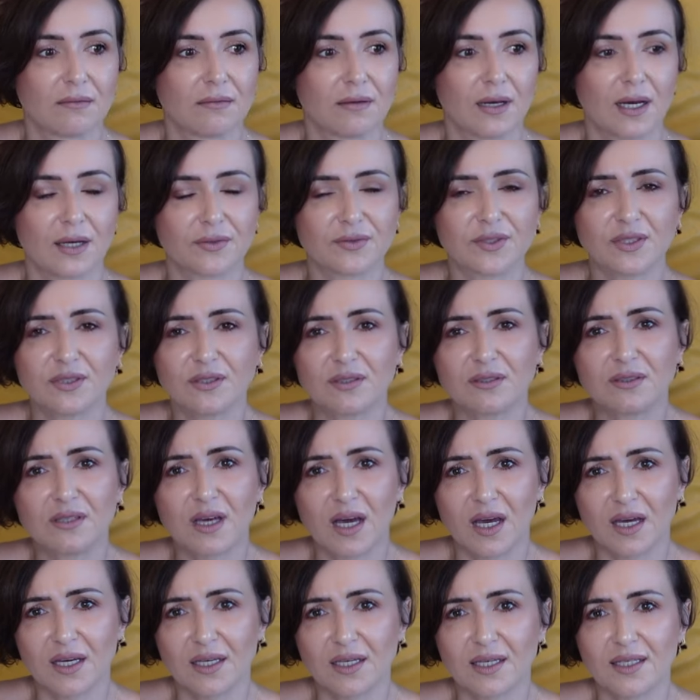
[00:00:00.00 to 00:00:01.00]
after the
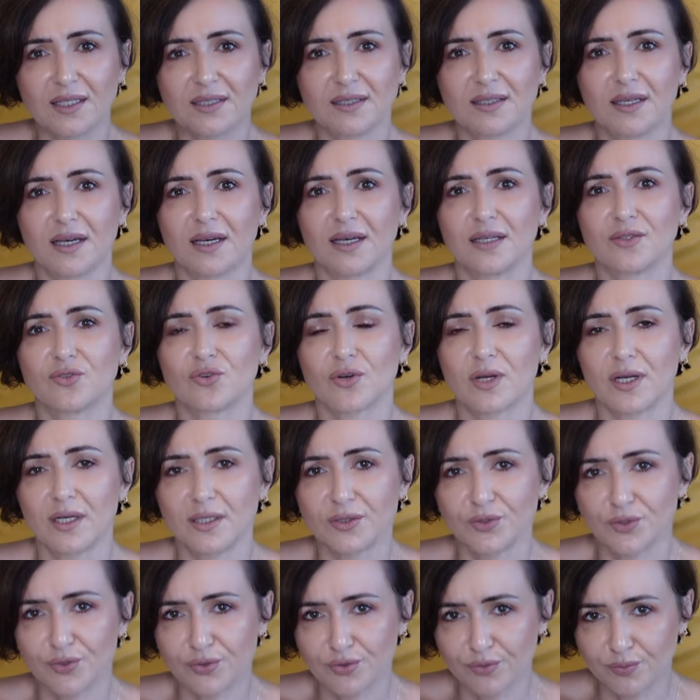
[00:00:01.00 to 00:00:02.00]
diet I
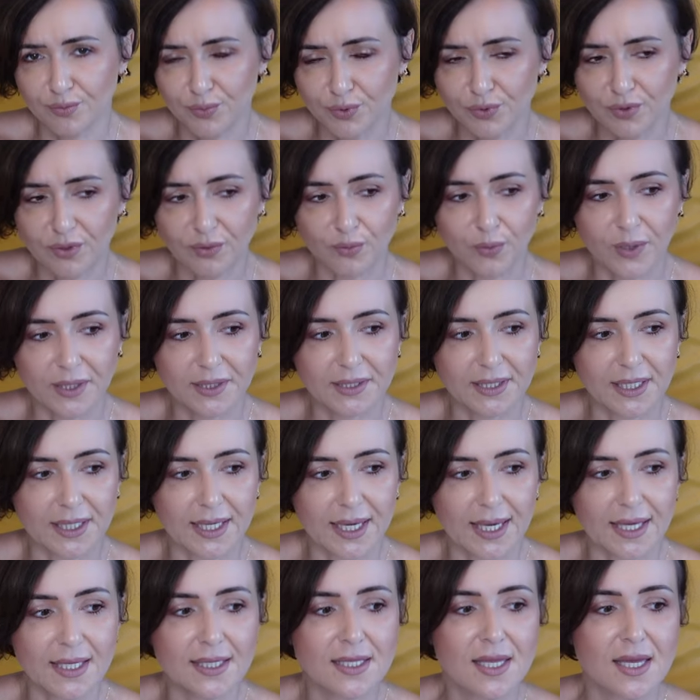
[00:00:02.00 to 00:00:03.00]
tried to put on weight
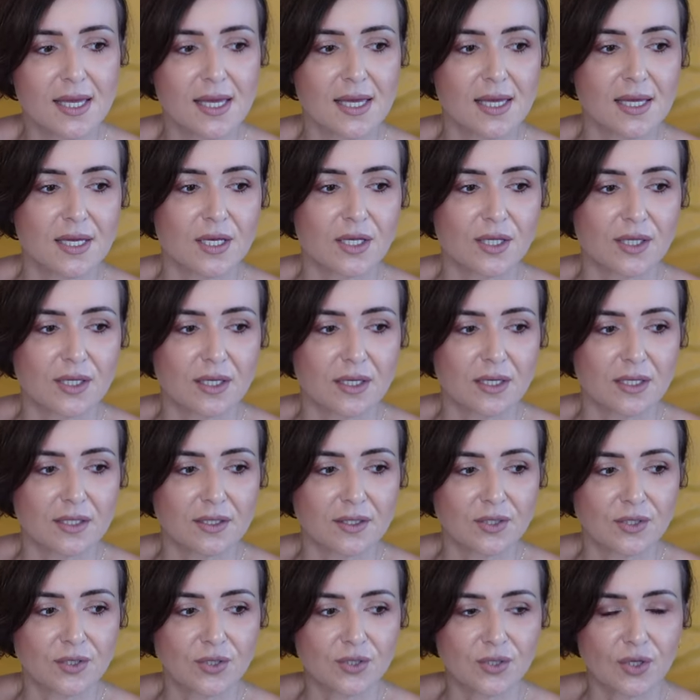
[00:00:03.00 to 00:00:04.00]
again
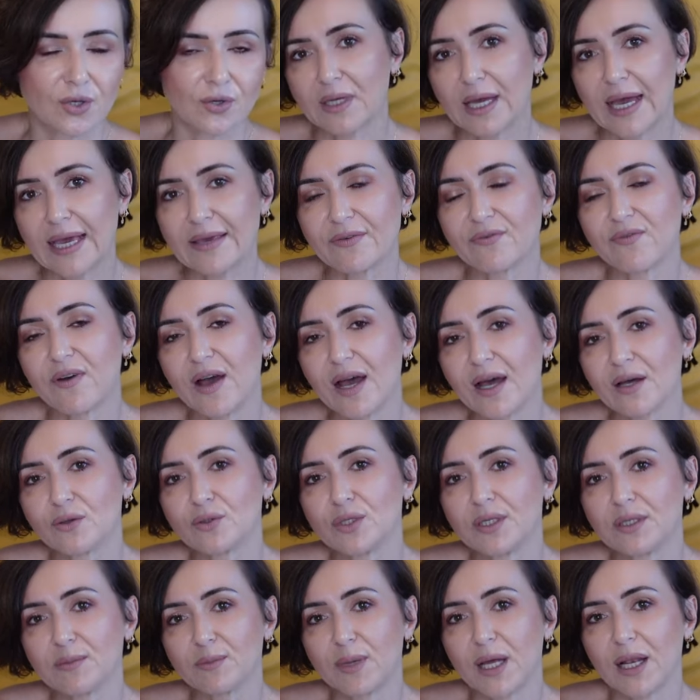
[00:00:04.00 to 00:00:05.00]
so I
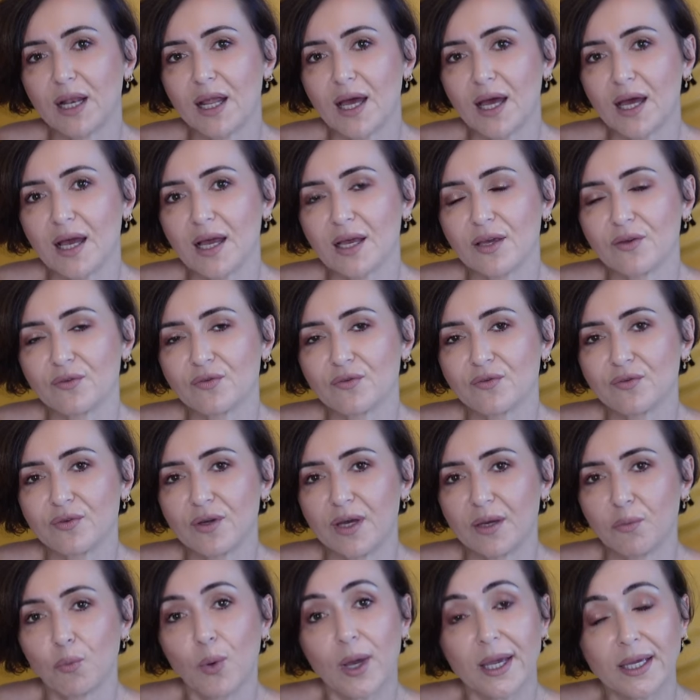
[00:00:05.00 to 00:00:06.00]
found in my life
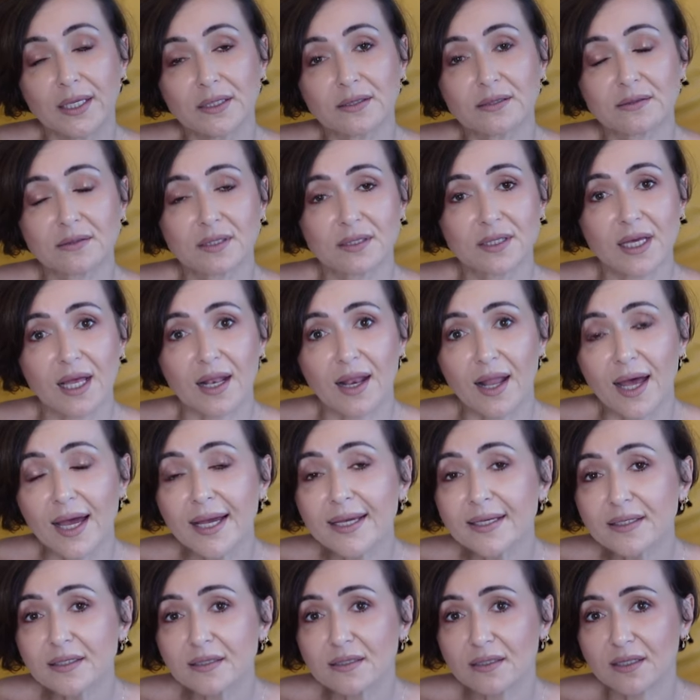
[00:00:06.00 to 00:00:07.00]
a weight that I
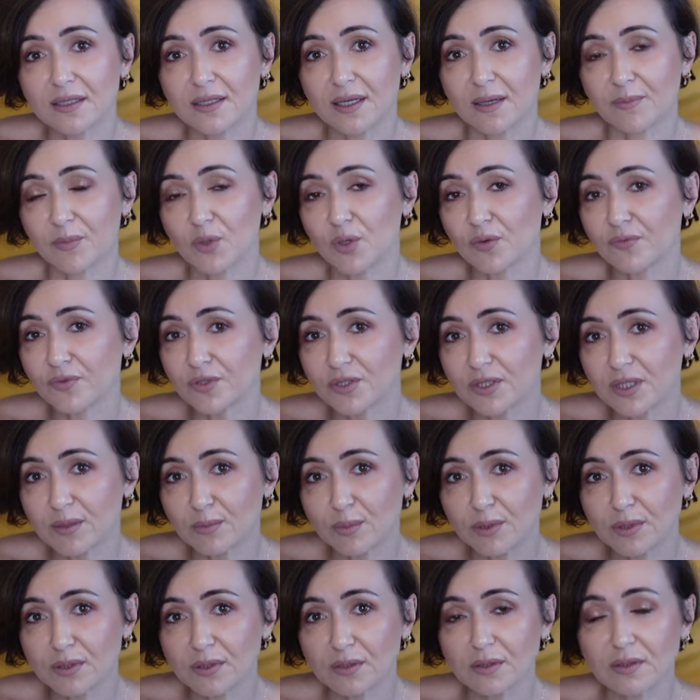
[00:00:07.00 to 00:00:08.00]
like and I'm
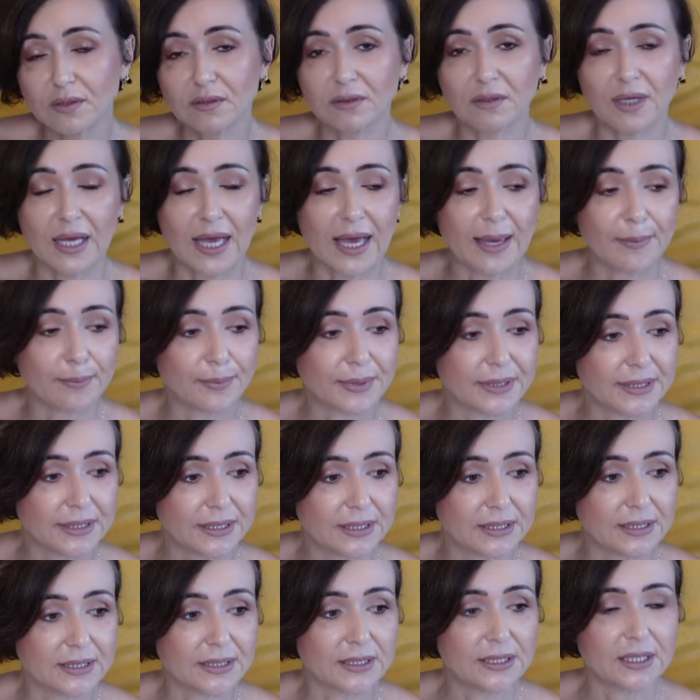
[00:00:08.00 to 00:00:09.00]
comfortable
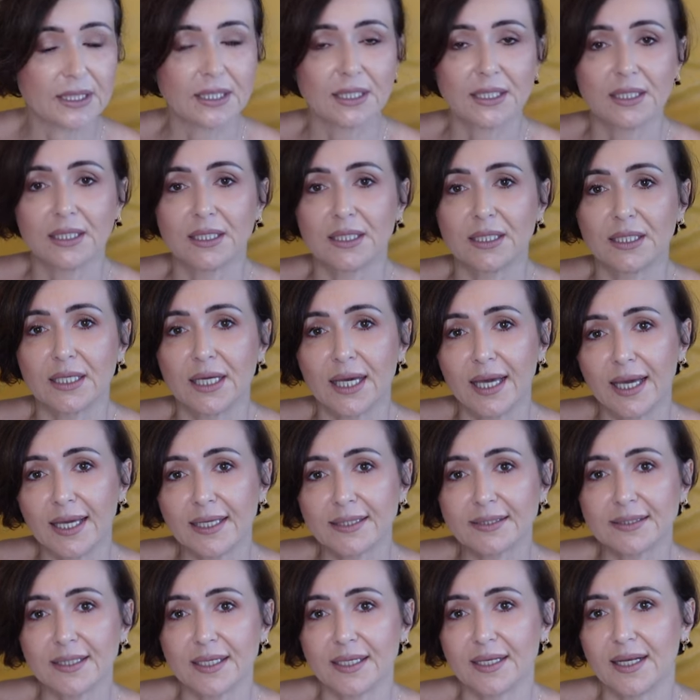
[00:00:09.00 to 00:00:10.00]
happy
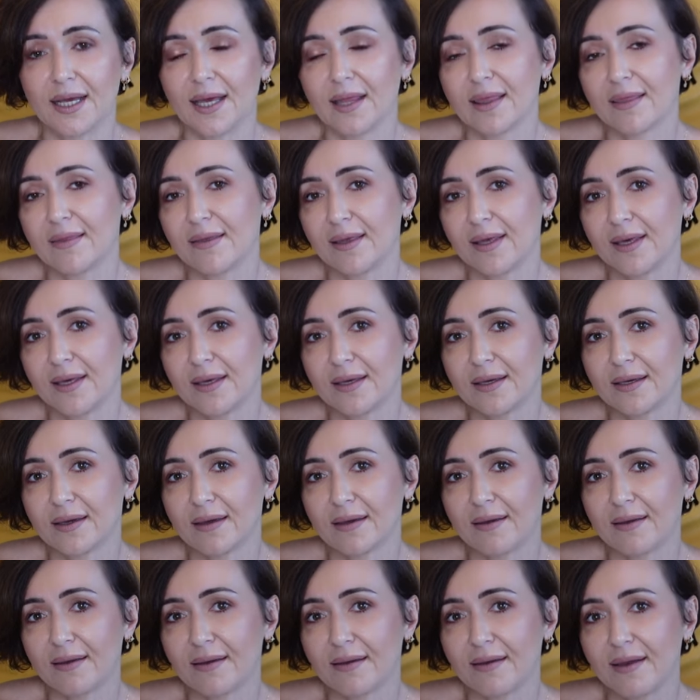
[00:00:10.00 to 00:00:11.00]
at and I think
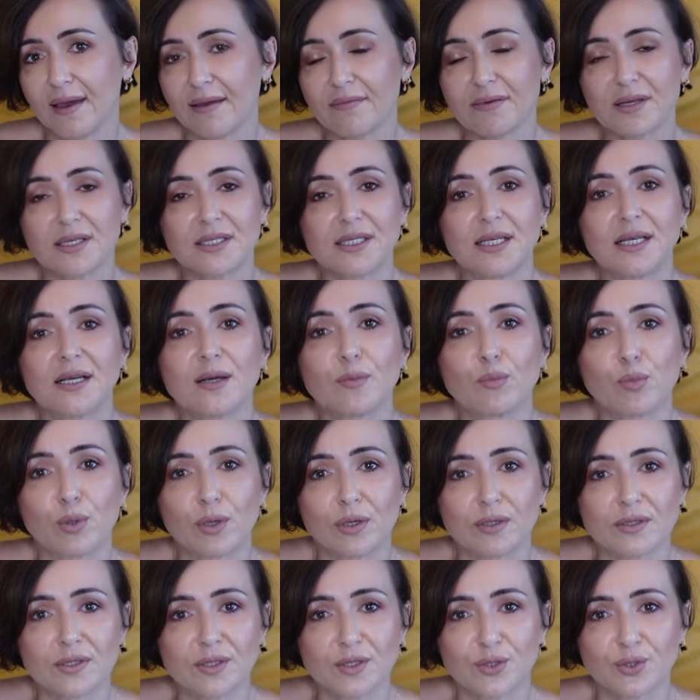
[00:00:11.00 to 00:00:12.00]
uh, every single
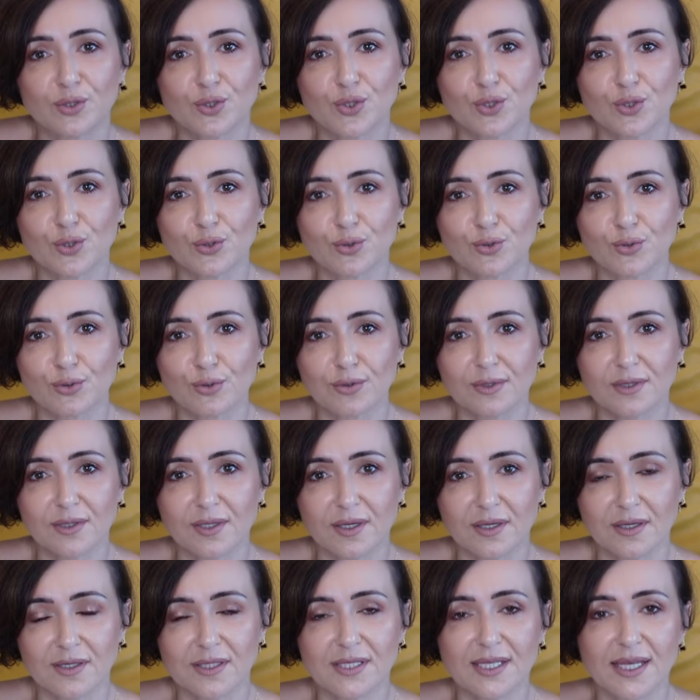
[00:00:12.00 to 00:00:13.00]
person should
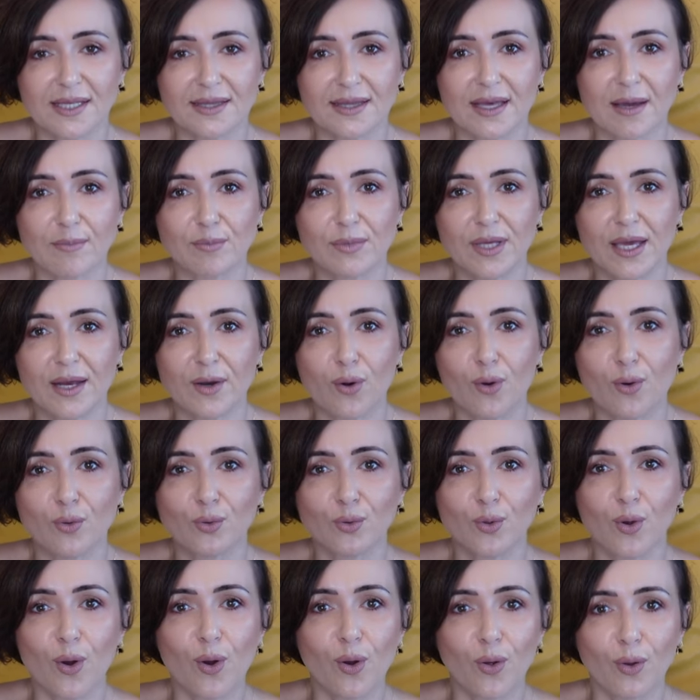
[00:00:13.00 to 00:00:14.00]
uh, set up their
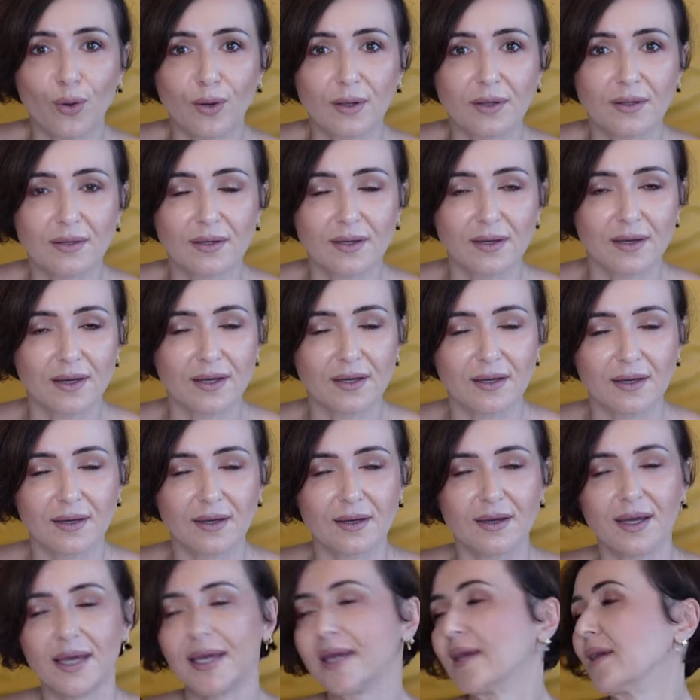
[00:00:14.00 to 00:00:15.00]
own goal
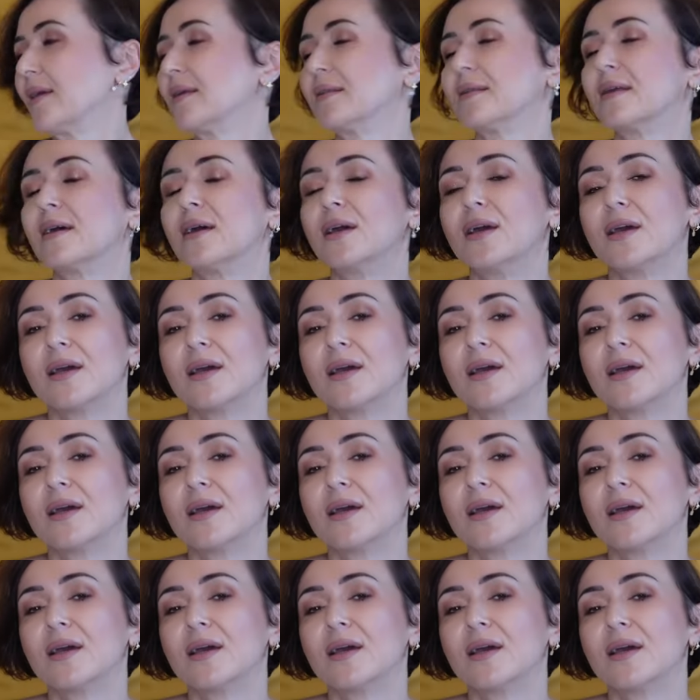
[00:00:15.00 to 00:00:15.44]
uh, and